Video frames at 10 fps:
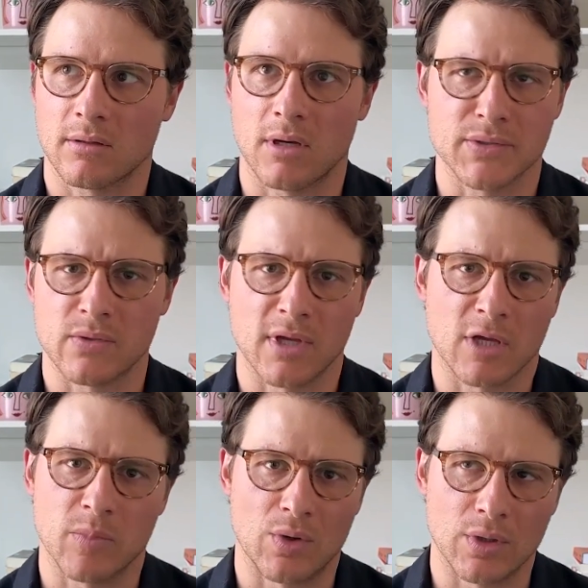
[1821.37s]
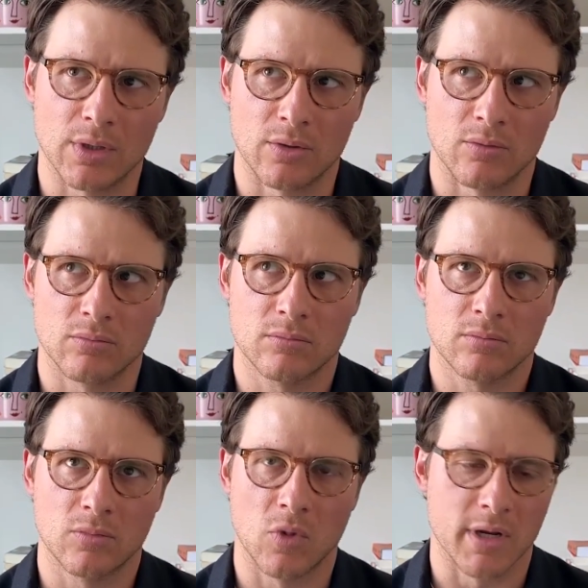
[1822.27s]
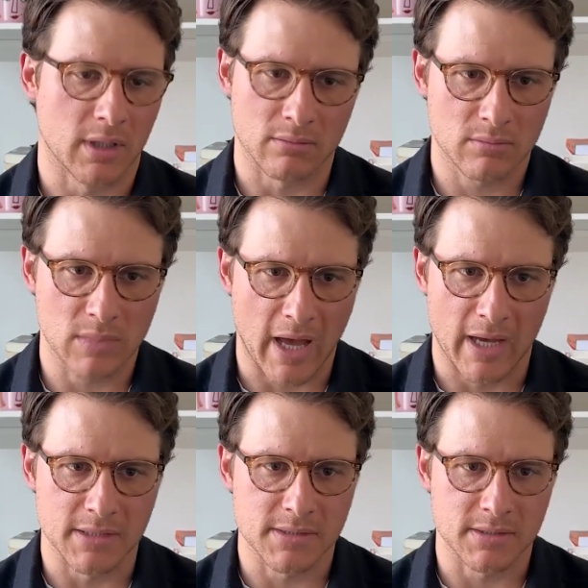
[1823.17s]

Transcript: also think about, running ads